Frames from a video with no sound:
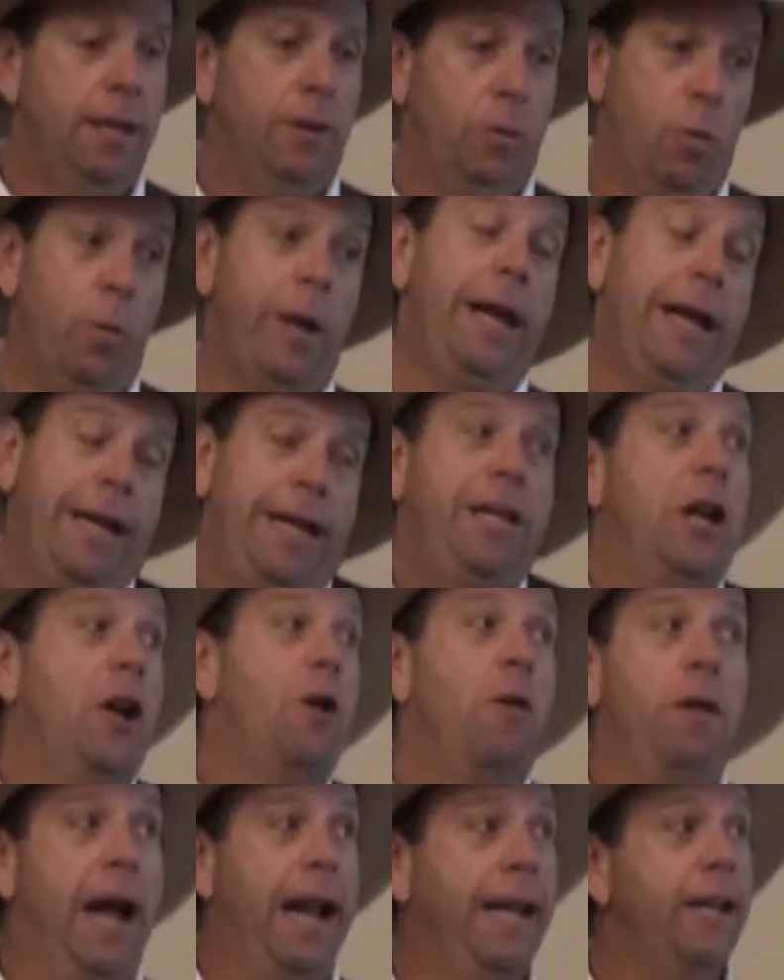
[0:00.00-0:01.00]

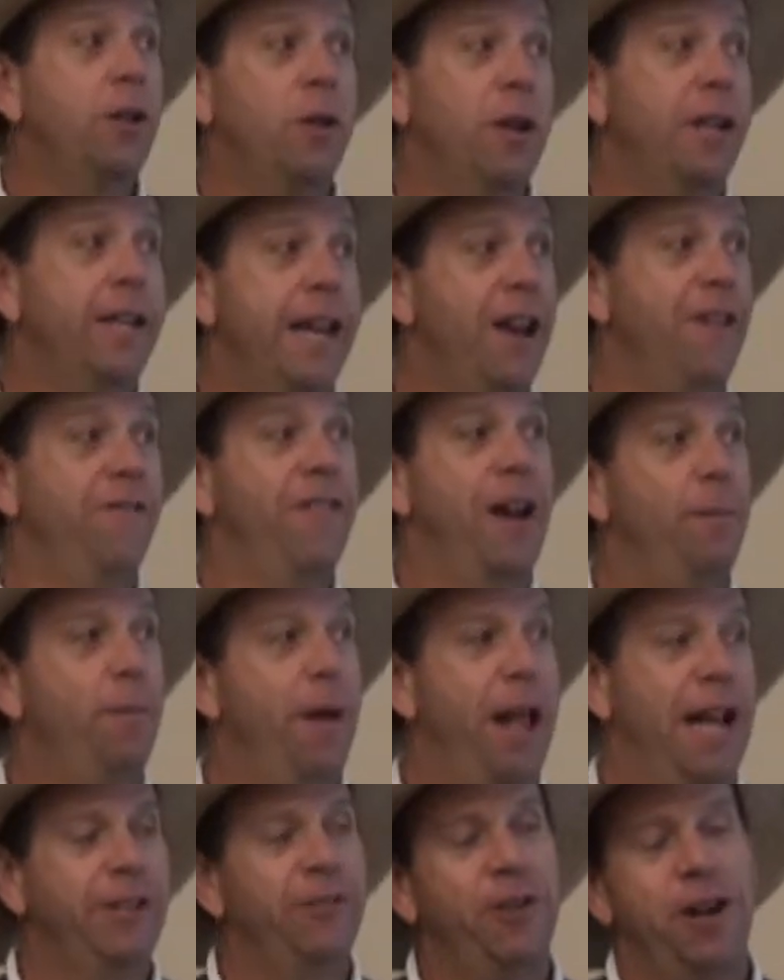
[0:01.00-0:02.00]
I don't identify
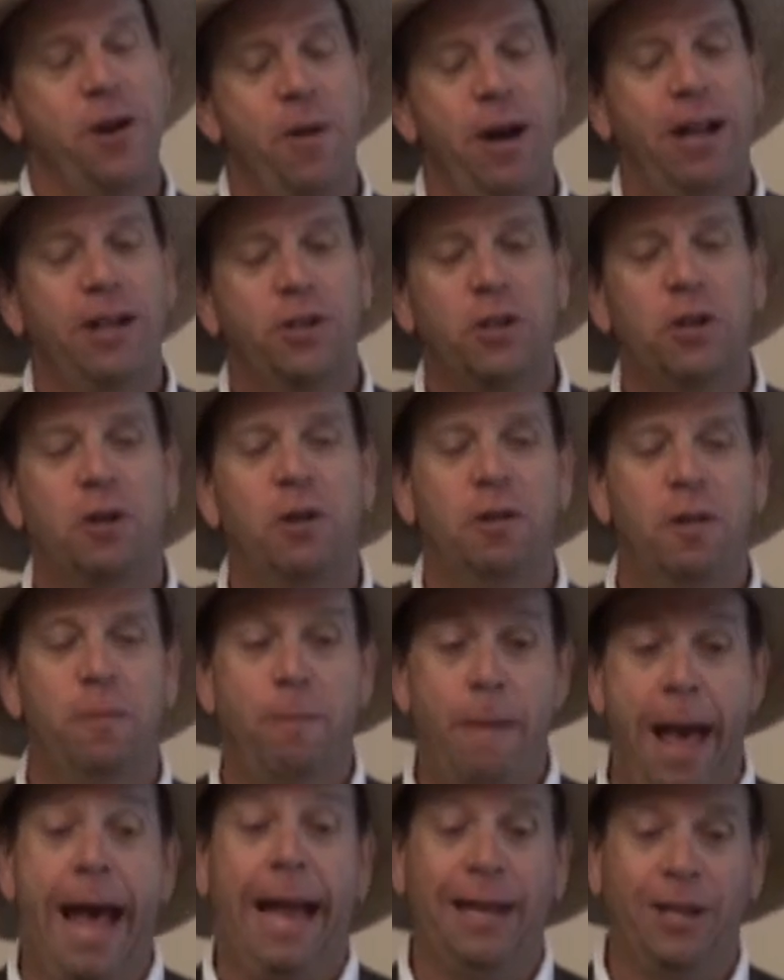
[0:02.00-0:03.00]
plants very well, so
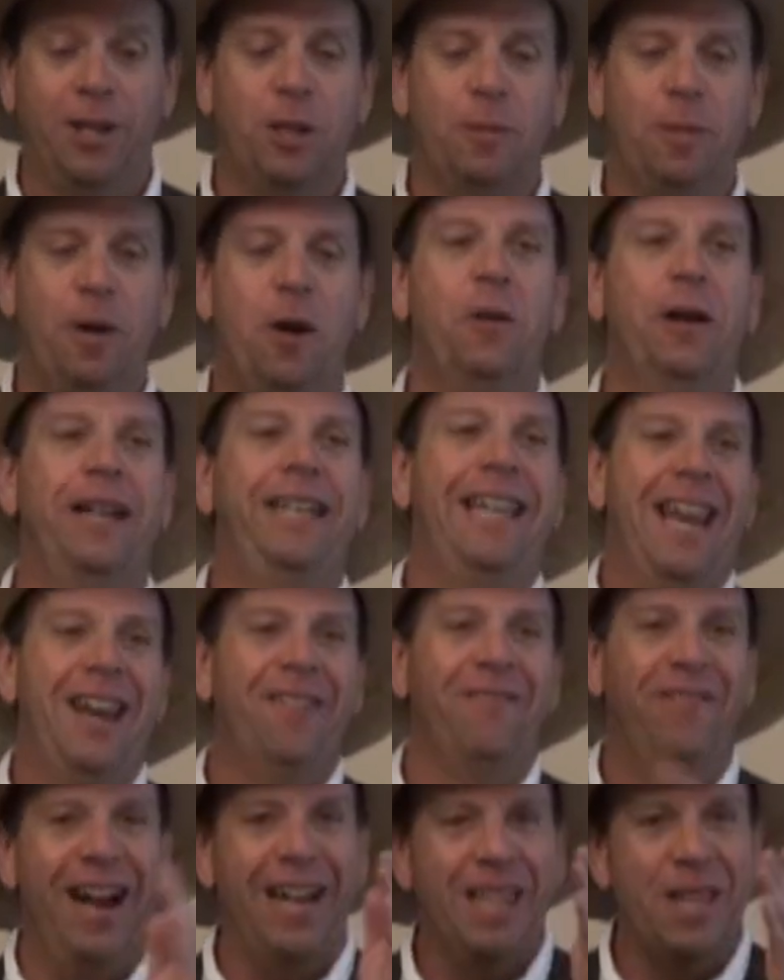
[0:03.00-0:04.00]
Matt and Simone
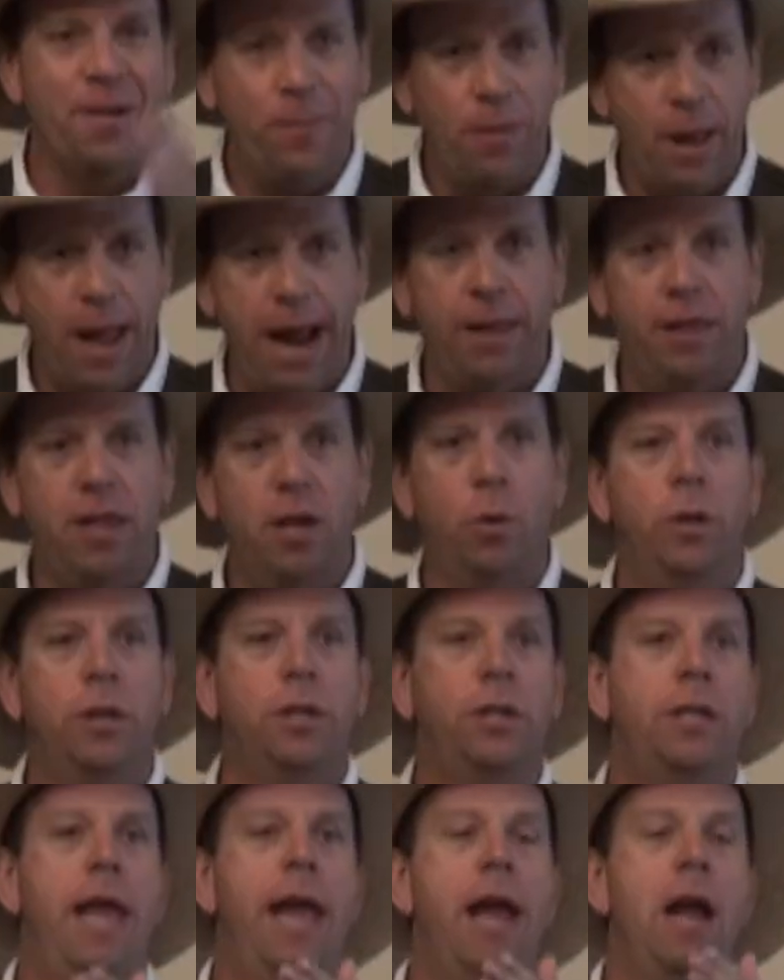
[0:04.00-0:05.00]
identified the plant that
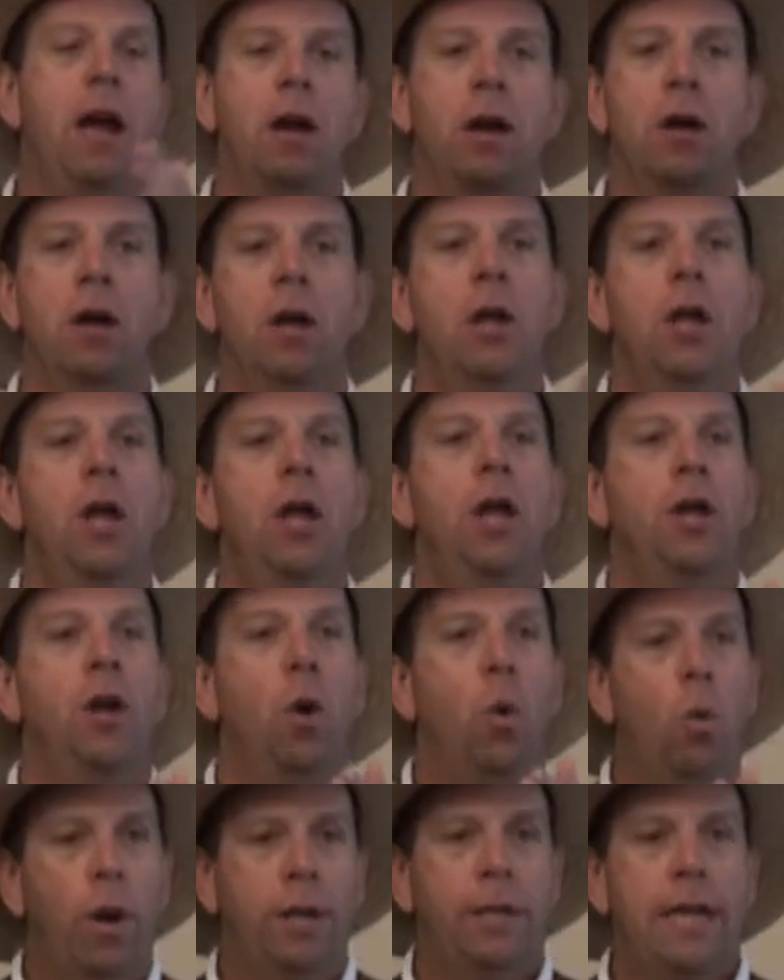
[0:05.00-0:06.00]
was there,
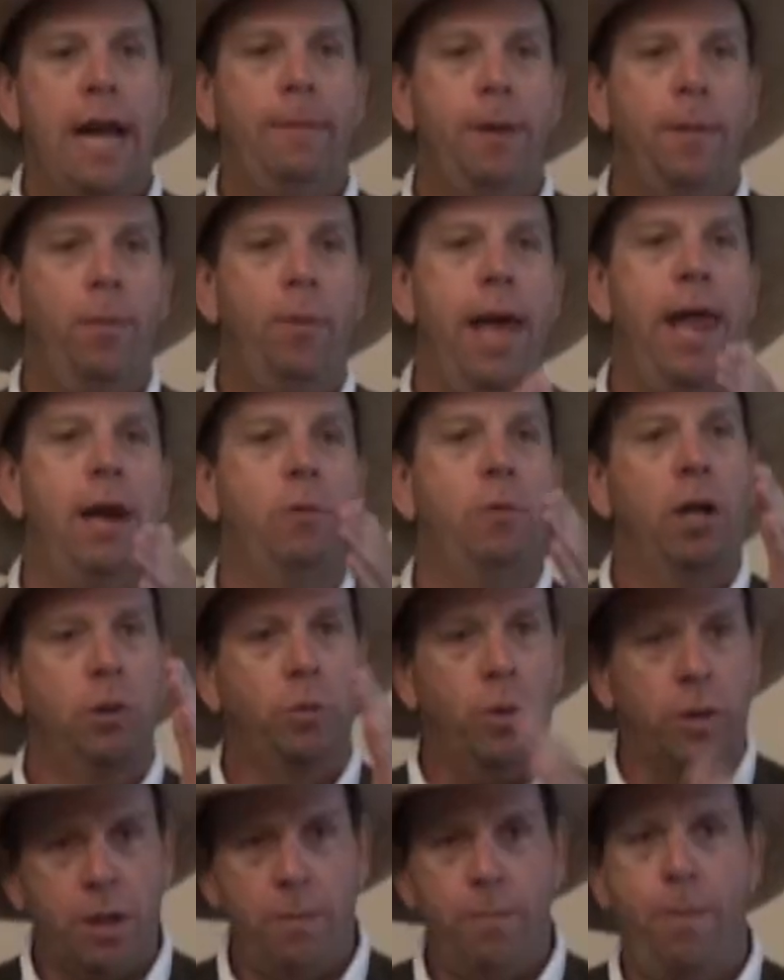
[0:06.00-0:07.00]
what type of plant it
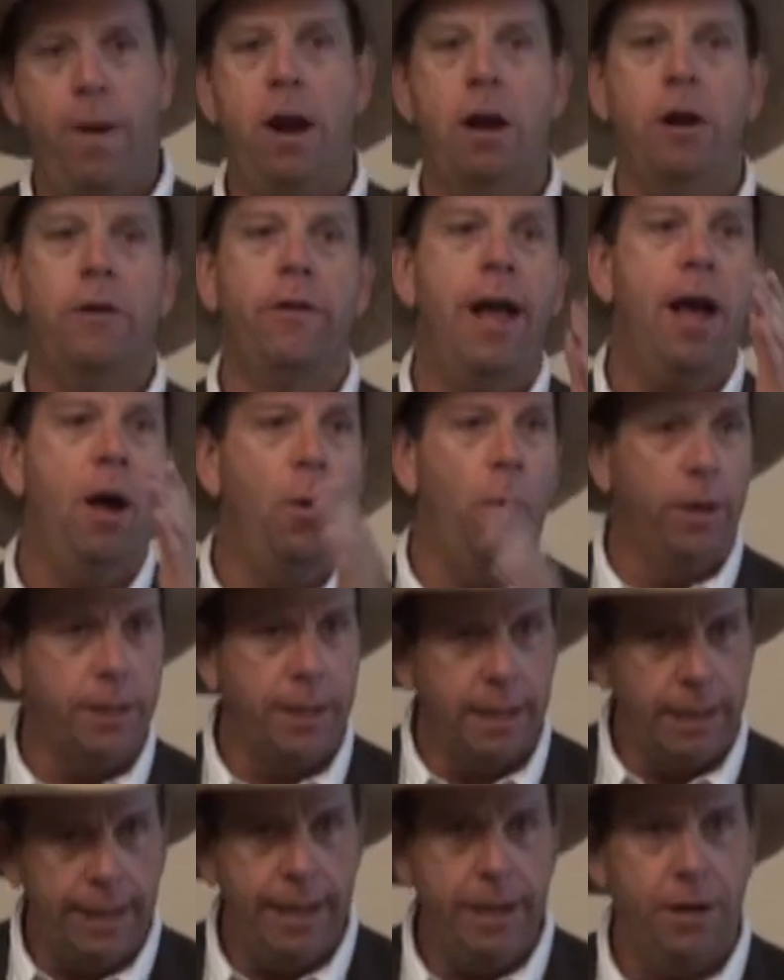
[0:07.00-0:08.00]
was. Was it bare ground? Was
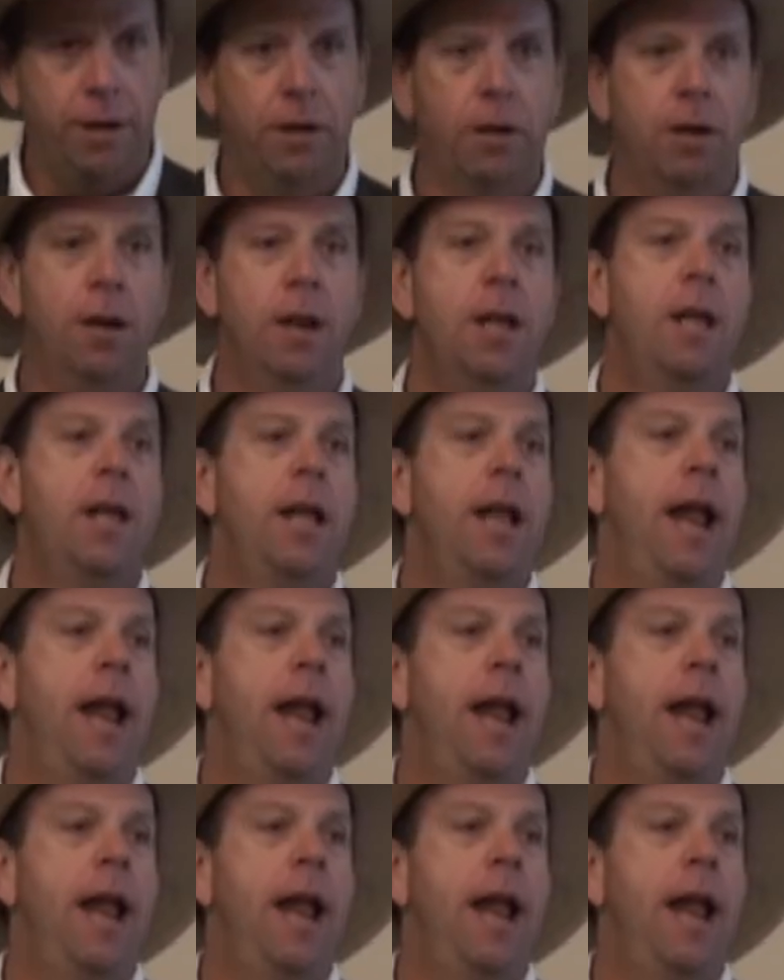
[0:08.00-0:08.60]
it litter?